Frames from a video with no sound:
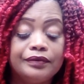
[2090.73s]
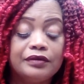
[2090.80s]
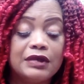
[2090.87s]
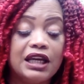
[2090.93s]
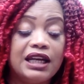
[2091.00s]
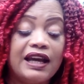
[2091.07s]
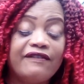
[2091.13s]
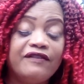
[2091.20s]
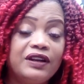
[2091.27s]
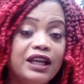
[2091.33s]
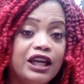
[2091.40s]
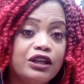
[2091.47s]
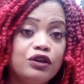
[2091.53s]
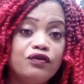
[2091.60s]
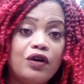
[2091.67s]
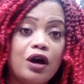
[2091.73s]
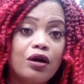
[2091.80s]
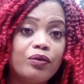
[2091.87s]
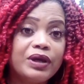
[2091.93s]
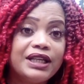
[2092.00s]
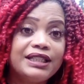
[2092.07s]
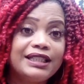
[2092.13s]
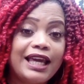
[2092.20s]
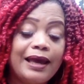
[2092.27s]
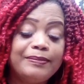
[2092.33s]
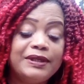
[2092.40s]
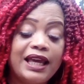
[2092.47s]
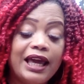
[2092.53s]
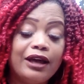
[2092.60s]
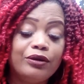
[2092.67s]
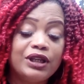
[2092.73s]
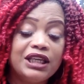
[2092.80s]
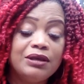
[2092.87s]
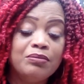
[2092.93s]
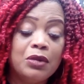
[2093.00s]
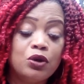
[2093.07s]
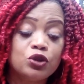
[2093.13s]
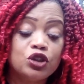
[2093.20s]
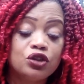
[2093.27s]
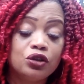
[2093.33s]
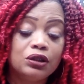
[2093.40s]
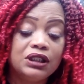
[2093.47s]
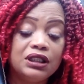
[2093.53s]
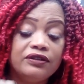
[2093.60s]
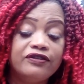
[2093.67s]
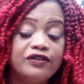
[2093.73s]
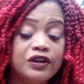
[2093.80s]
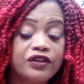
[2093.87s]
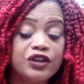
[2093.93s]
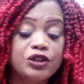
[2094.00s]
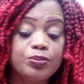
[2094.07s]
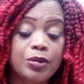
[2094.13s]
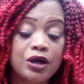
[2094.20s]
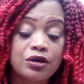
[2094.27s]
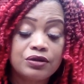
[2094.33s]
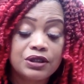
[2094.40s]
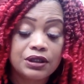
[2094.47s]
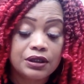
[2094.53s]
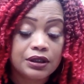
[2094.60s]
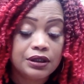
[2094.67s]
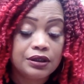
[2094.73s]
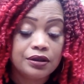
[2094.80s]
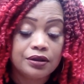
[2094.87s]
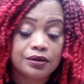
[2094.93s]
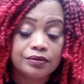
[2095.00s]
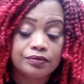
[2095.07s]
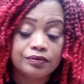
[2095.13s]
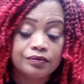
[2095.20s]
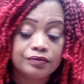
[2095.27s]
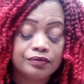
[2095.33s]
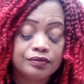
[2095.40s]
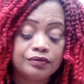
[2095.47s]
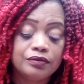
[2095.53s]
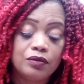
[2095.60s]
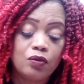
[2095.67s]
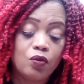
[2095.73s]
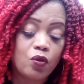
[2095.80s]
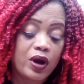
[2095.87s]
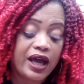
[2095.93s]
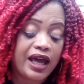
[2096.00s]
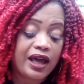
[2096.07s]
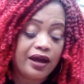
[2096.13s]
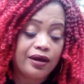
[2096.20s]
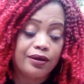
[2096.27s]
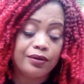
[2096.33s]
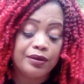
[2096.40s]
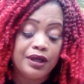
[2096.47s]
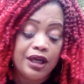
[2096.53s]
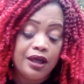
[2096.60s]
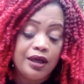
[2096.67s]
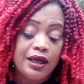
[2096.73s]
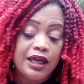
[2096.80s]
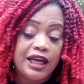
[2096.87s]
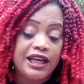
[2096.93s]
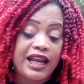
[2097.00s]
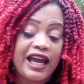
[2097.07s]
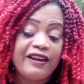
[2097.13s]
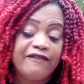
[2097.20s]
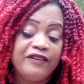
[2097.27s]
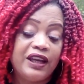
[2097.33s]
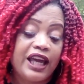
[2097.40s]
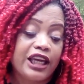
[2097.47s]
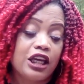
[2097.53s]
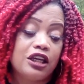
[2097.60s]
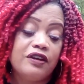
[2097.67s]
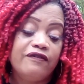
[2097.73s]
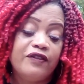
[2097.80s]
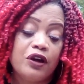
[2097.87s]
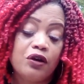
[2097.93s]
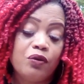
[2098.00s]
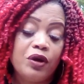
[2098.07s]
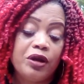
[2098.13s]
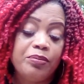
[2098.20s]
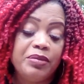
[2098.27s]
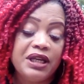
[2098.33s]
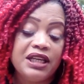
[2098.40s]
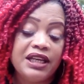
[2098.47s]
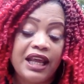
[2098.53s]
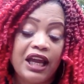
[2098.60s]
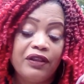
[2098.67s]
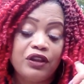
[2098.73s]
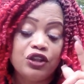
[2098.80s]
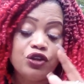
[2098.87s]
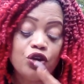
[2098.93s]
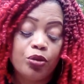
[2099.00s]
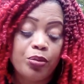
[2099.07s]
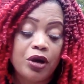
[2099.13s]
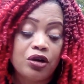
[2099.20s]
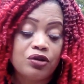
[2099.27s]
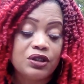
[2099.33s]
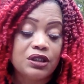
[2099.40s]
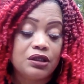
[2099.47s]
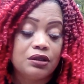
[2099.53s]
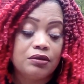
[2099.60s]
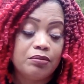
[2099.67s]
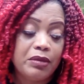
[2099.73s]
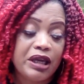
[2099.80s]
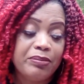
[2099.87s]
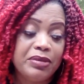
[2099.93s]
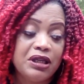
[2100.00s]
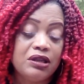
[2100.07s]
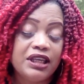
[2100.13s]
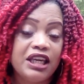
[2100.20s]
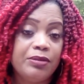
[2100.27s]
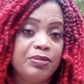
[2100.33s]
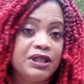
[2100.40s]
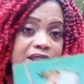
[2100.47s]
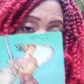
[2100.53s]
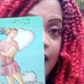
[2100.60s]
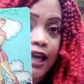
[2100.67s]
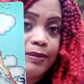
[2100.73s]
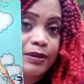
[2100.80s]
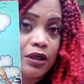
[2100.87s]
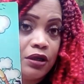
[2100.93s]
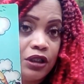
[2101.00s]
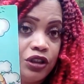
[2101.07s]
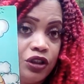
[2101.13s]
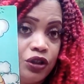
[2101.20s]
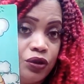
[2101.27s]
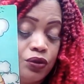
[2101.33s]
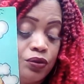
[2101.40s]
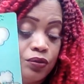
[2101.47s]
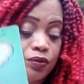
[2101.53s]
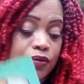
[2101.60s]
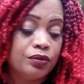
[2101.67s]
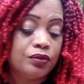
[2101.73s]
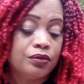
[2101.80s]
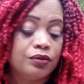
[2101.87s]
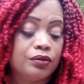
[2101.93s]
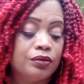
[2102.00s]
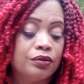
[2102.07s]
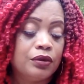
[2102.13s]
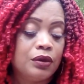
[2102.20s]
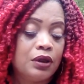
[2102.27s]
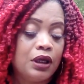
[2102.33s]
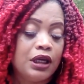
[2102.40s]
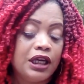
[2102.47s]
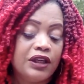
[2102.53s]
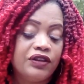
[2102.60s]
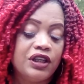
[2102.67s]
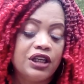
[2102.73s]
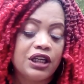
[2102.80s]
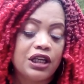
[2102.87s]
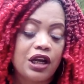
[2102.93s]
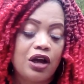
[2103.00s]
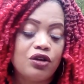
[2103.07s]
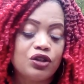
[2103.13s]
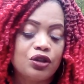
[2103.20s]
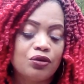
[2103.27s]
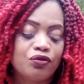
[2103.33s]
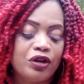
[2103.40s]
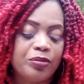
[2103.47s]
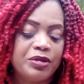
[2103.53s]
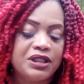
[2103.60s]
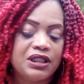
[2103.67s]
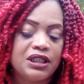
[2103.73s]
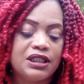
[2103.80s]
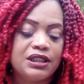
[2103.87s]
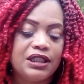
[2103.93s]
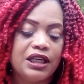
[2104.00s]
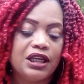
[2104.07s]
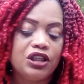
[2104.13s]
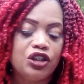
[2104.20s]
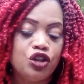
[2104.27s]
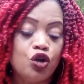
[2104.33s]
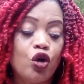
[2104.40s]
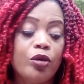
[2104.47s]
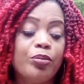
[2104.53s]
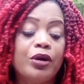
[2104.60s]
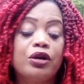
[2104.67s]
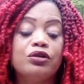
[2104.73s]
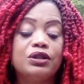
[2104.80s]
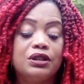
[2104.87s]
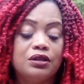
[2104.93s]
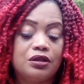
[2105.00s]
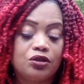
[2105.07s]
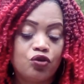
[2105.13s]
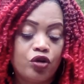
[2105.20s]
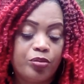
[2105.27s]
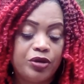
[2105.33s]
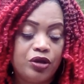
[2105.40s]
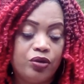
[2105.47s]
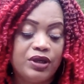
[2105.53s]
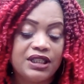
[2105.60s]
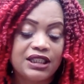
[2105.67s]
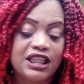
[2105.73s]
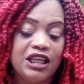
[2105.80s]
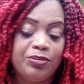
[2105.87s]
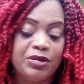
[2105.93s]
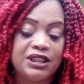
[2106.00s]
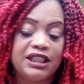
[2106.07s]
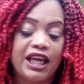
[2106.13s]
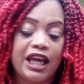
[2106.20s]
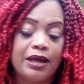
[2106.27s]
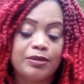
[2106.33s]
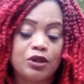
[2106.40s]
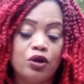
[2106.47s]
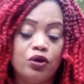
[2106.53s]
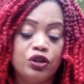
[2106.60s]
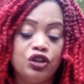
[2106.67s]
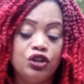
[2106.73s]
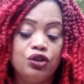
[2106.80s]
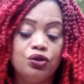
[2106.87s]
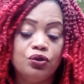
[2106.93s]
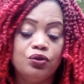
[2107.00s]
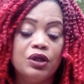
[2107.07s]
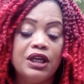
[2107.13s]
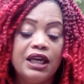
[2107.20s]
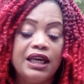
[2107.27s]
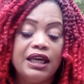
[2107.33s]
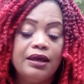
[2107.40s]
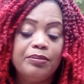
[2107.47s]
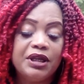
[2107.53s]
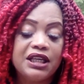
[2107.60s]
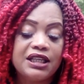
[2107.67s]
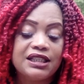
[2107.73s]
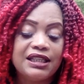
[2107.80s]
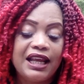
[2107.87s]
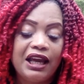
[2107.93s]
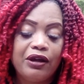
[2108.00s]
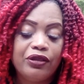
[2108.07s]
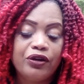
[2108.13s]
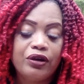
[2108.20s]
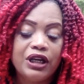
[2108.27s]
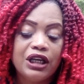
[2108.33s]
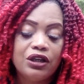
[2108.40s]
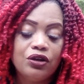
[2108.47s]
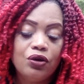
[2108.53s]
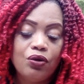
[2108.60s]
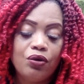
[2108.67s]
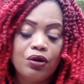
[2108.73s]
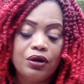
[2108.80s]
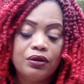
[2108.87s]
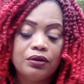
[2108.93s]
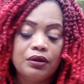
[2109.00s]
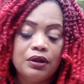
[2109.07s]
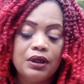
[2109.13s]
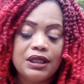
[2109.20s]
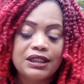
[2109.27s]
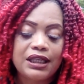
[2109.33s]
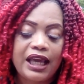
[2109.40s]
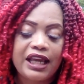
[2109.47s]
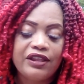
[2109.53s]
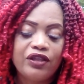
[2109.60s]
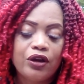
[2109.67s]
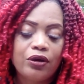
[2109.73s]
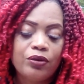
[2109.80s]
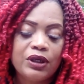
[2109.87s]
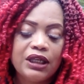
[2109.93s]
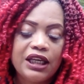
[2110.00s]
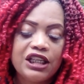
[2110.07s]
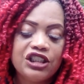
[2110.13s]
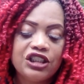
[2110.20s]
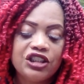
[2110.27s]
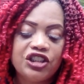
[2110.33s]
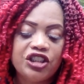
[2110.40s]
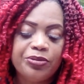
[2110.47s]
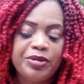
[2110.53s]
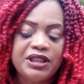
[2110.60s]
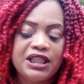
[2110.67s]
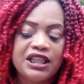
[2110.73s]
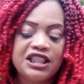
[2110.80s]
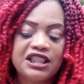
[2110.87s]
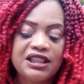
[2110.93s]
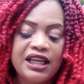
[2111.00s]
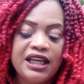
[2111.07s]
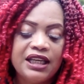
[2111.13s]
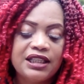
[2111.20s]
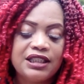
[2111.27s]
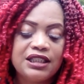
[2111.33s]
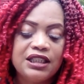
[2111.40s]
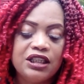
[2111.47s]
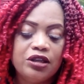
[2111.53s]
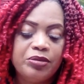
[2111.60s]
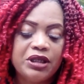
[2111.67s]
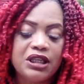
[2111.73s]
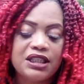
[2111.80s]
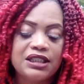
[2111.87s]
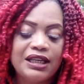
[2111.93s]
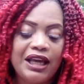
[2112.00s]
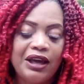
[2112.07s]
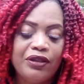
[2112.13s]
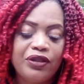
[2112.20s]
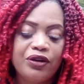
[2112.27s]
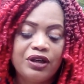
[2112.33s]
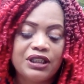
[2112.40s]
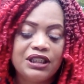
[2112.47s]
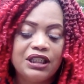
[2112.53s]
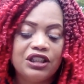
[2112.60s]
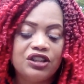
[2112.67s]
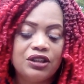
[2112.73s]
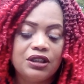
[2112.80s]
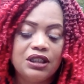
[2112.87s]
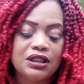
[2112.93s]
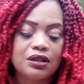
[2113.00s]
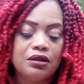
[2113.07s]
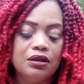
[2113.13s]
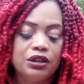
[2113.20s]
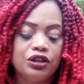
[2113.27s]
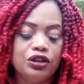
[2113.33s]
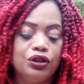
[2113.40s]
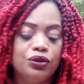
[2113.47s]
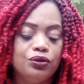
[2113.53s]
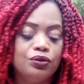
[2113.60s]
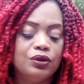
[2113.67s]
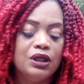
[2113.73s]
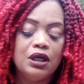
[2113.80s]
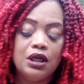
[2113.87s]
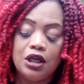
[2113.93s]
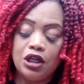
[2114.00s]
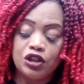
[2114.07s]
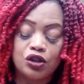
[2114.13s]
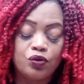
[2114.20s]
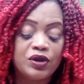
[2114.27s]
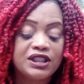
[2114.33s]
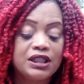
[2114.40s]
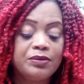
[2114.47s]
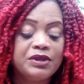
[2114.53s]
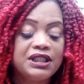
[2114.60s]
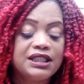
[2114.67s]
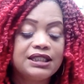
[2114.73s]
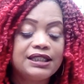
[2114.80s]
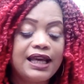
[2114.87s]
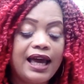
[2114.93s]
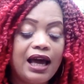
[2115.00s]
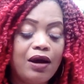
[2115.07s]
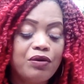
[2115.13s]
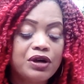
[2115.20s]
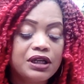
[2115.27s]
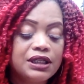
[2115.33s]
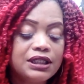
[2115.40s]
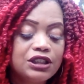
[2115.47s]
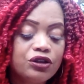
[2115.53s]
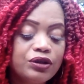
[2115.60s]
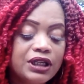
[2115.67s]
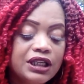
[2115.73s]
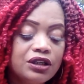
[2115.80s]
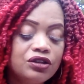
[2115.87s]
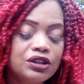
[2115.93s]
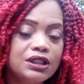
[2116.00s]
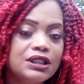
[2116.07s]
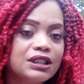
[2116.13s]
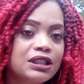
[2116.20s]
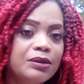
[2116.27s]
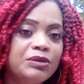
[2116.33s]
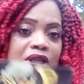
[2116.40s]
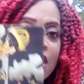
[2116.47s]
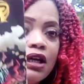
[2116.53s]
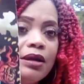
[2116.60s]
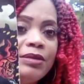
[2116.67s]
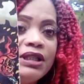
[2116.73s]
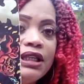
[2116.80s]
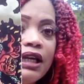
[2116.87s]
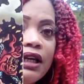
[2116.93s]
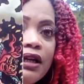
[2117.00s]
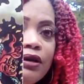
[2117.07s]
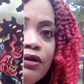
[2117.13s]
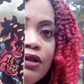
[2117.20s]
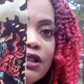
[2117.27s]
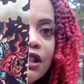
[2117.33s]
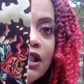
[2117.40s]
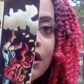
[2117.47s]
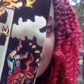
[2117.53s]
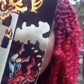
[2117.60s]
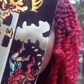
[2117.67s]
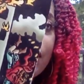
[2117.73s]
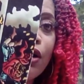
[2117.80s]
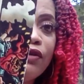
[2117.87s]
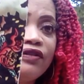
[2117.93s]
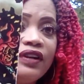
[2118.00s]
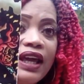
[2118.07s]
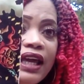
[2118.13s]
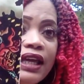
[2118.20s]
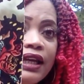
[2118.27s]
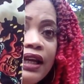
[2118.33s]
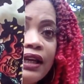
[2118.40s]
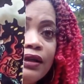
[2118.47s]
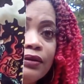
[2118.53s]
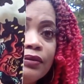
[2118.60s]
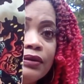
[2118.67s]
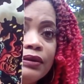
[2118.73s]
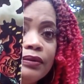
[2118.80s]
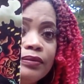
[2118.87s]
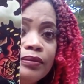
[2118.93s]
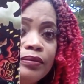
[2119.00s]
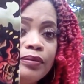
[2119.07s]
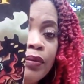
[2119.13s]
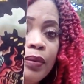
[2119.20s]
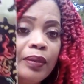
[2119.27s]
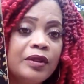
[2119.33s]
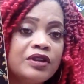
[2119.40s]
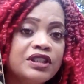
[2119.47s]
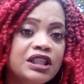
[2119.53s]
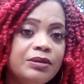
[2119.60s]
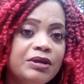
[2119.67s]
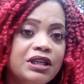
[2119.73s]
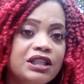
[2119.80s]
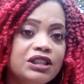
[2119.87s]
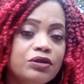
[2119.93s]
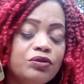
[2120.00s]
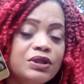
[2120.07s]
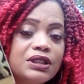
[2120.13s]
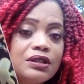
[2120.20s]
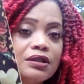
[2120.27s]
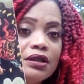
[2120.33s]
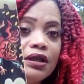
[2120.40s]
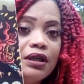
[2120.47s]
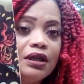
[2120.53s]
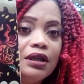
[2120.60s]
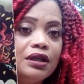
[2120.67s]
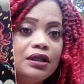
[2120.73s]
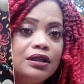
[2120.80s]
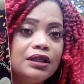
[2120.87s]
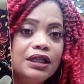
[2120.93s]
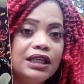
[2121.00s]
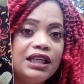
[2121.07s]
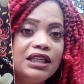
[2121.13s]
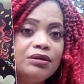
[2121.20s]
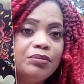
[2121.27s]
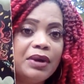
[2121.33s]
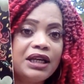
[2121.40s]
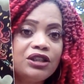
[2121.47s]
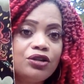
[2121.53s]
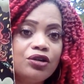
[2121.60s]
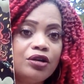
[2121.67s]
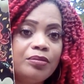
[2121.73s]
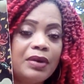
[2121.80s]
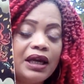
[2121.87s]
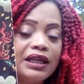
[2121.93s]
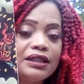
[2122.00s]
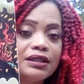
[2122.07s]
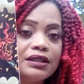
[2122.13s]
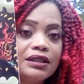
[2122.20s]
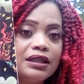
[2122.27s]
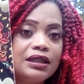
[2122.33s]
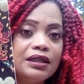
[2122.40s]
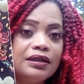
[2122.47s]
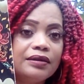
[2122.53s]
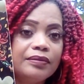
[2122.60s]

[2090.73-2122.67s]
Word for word: and I feel like you've already tapped out emotionally for this person here. Wow, and I feel like it could very well be now that your person may be keeping tabs on you. And it could also represent that your person, Scorpio, is keeping tabs on you because now they're ignoring. It's like their relationship is at a standstill because now their attention is on you. So what's up with this tower? And this your energy. Something coming down. You see, there they go flying out. See, because it was eaten by termites. See,